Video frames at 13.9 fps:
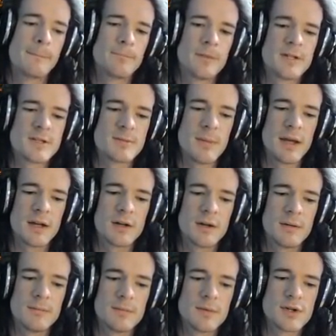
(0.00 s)
Let's make
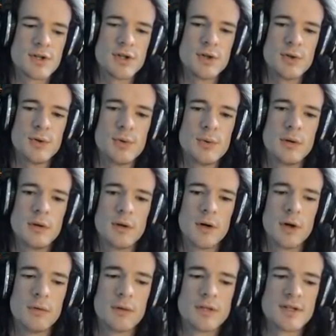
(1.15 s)
two
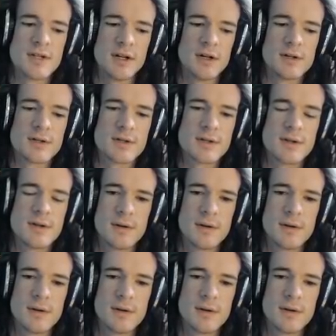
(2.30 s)
overseers